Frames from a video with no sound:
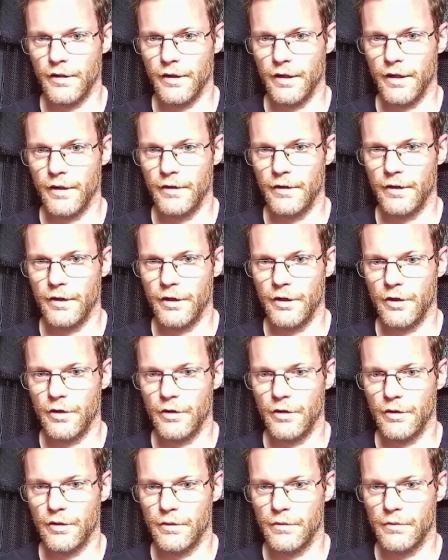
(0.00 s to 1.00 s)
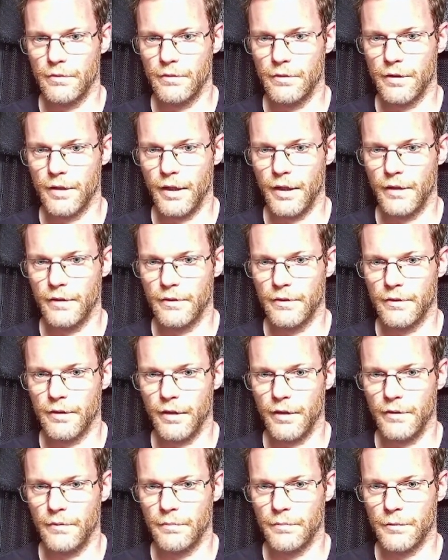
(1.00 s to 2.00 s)
and here that
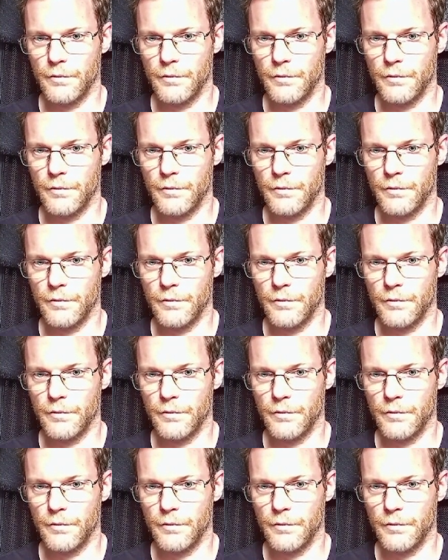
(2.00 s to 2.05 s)
I